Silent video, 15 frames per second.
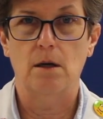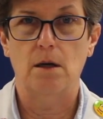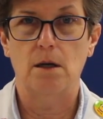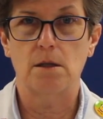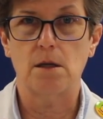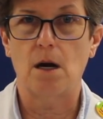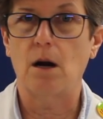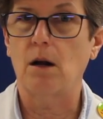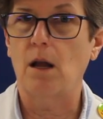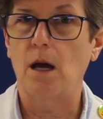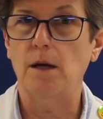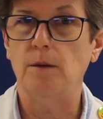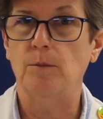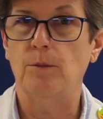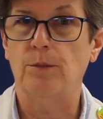Is our
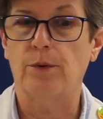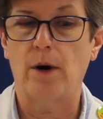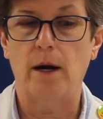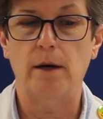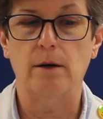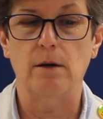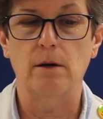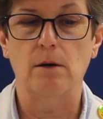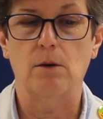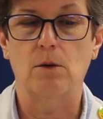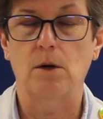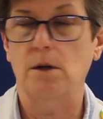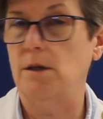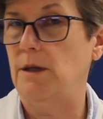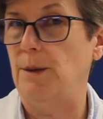light brighter
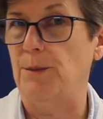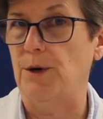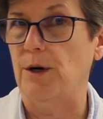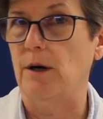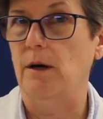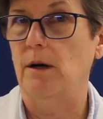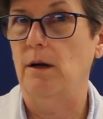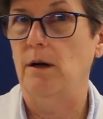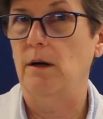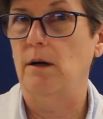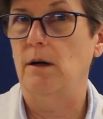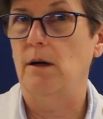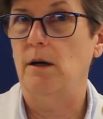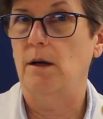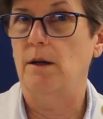or dimmer
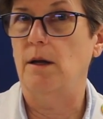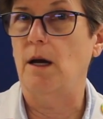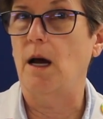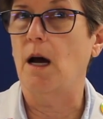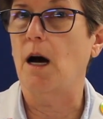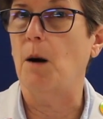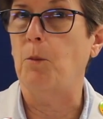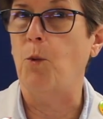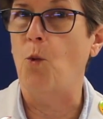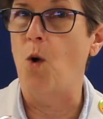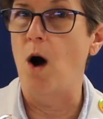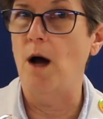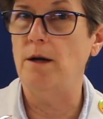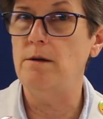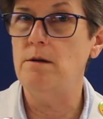than cup
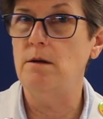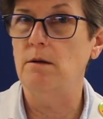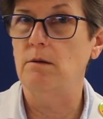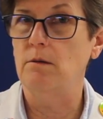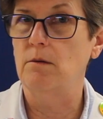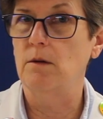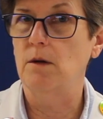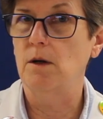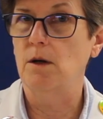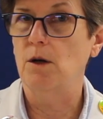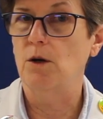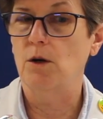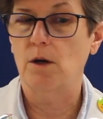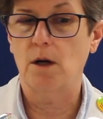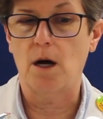1,
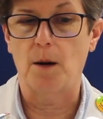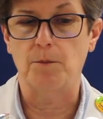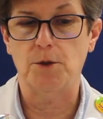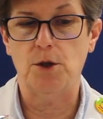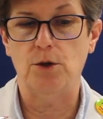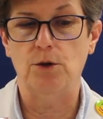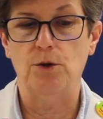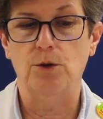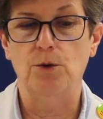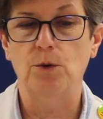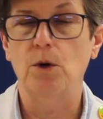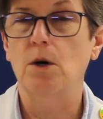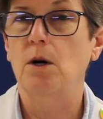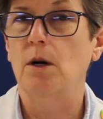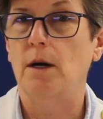cup 2,
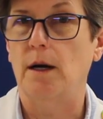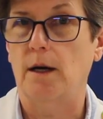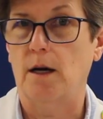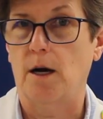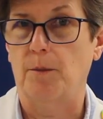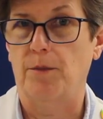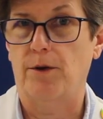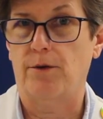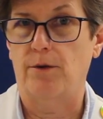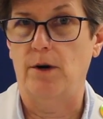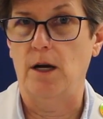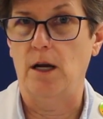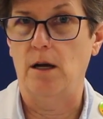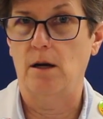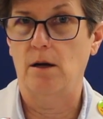and cup 3?